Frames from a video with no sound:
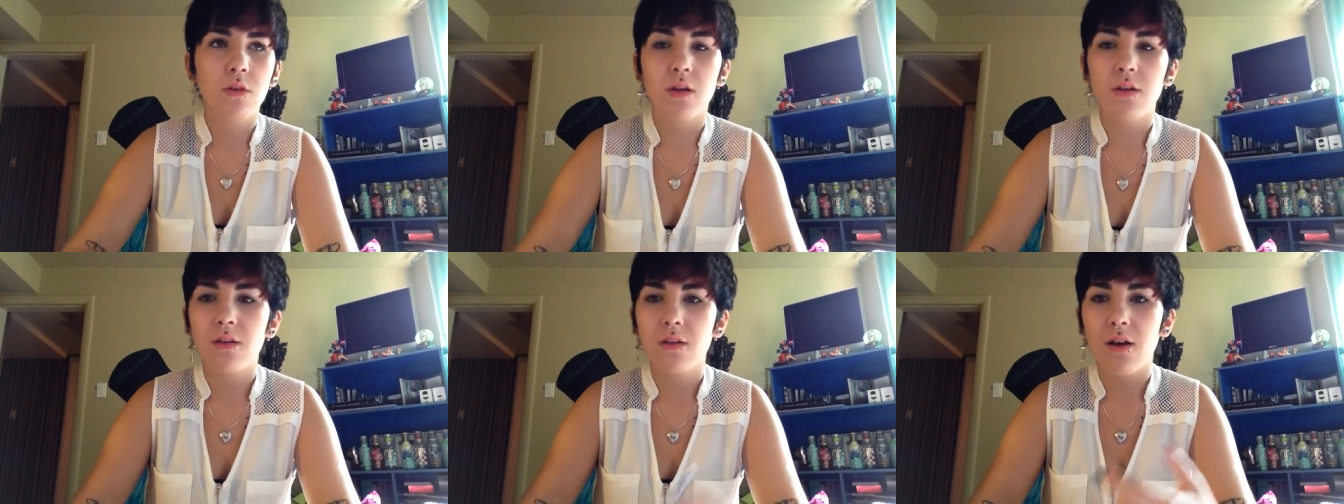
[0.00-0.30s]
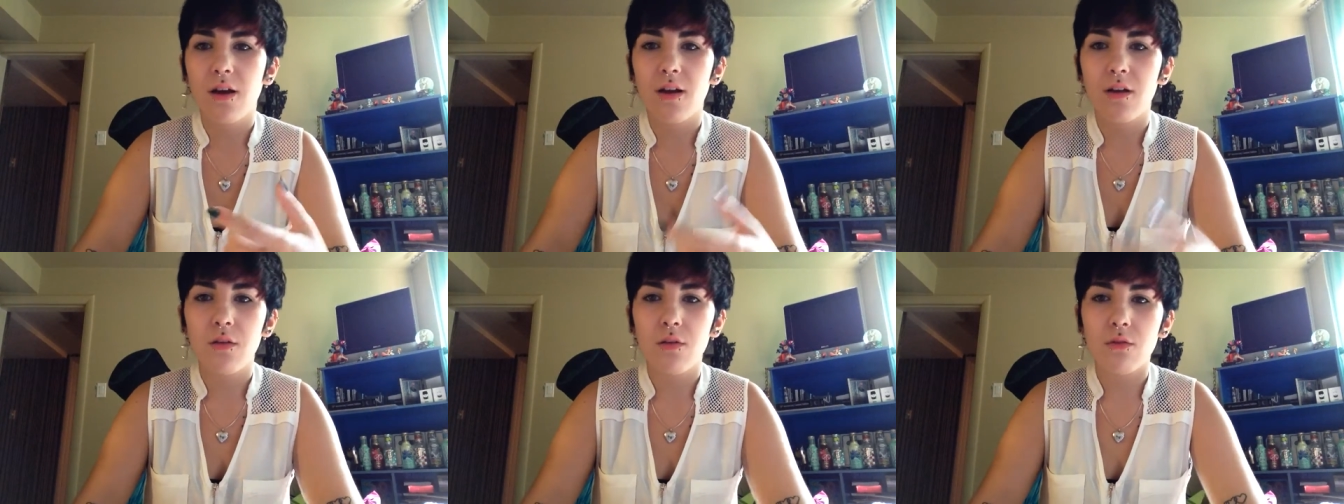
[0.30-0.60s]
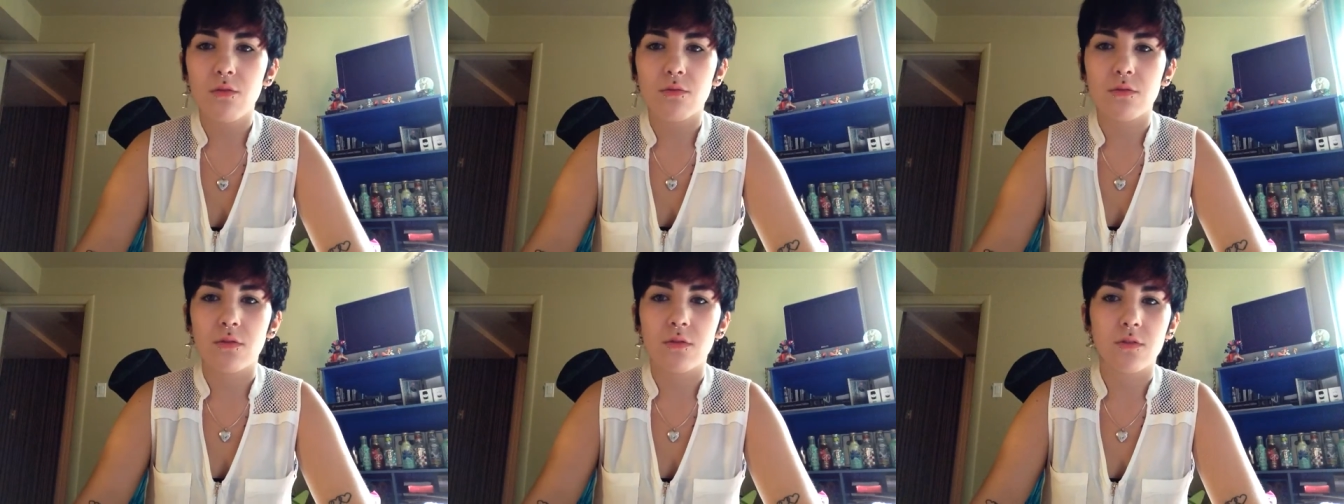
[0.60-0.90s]
Like, I
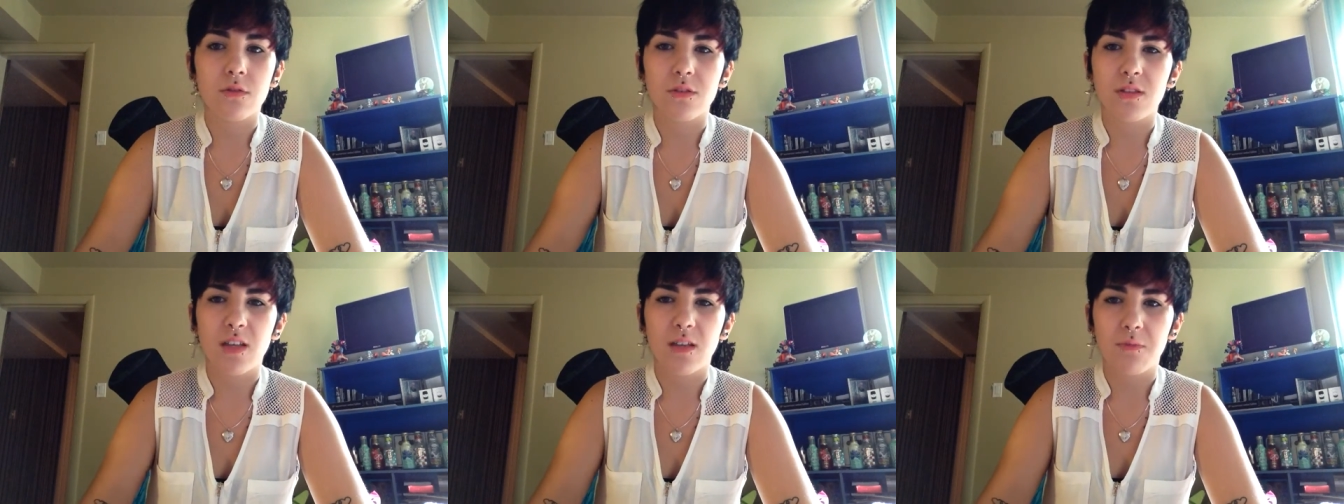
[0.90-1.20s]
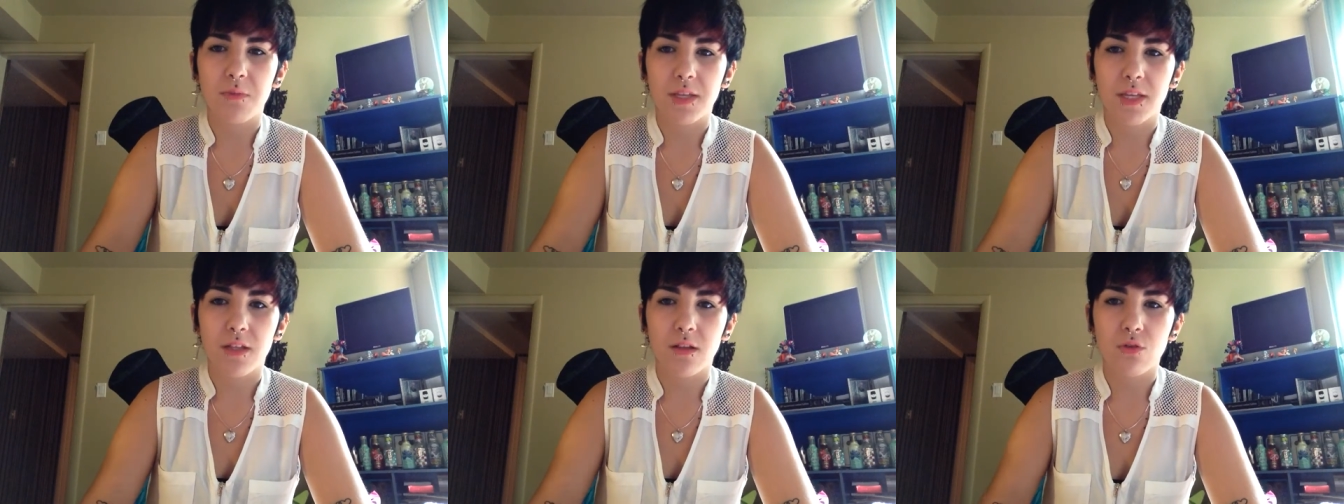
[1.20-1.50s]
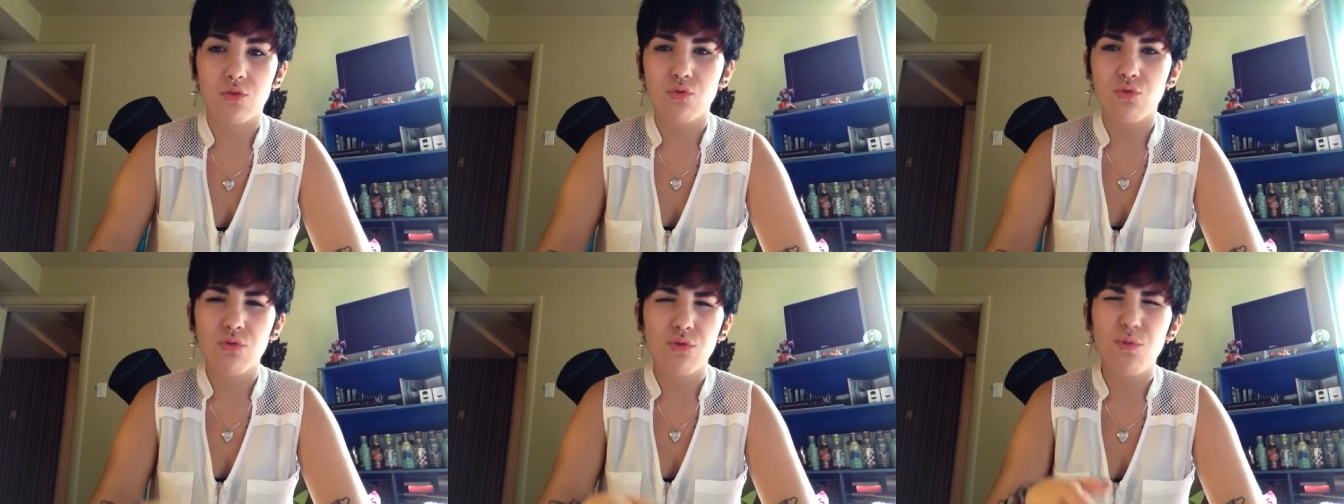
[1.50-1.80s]
don't know, it's the same thing.
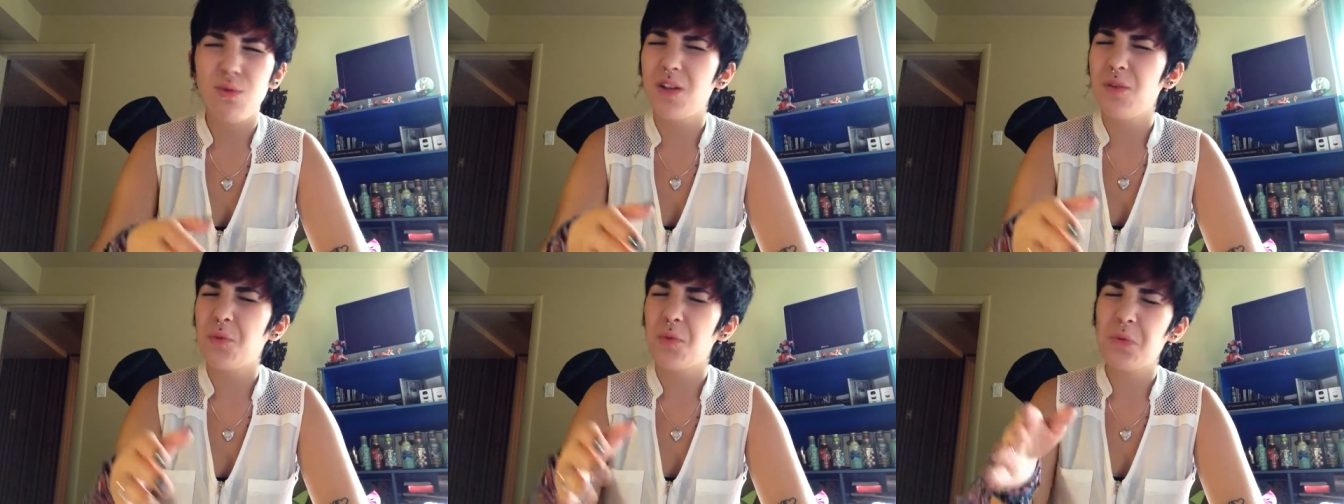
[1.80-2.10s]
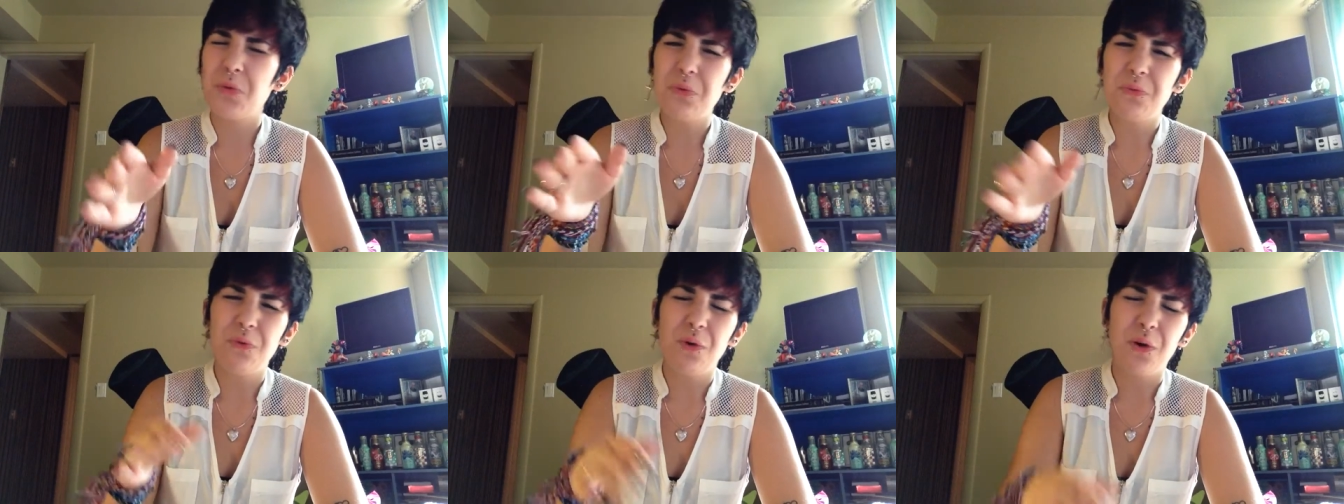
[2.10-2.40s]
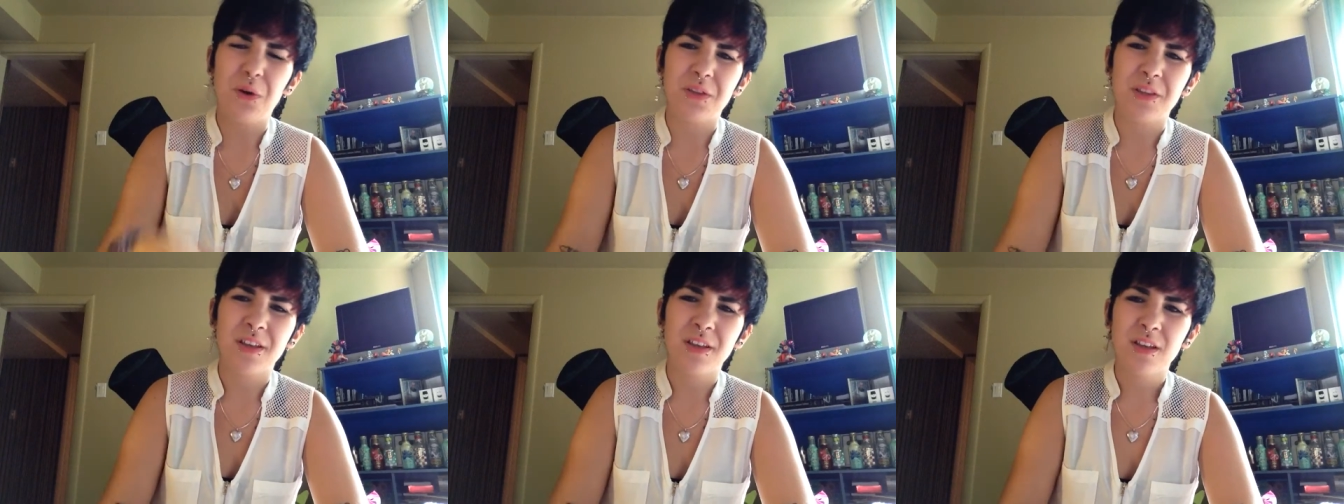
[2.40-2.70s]
Do whatever you
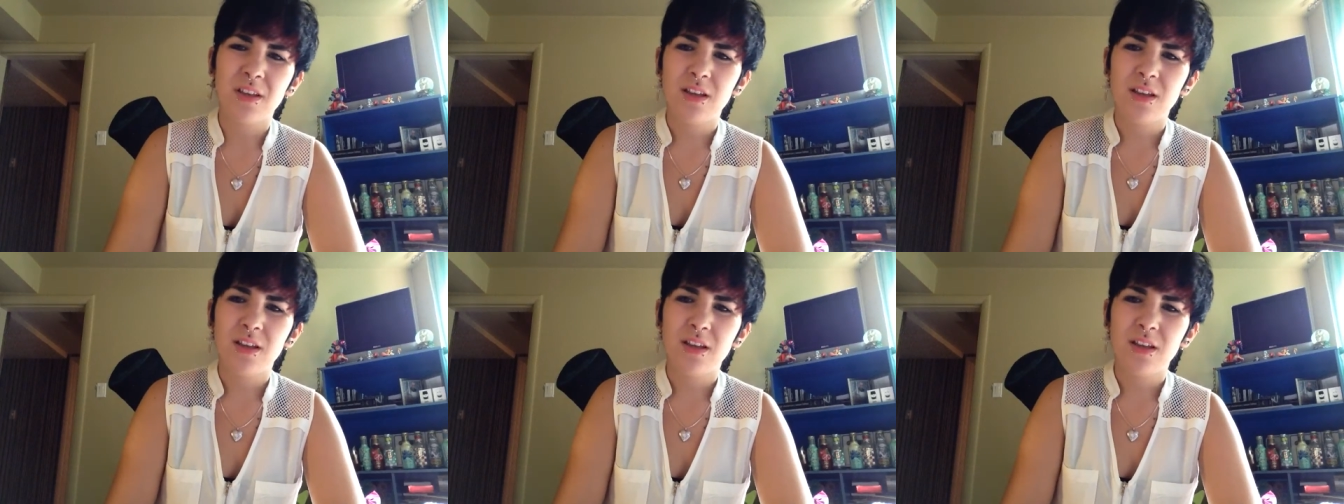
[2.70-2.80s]
want.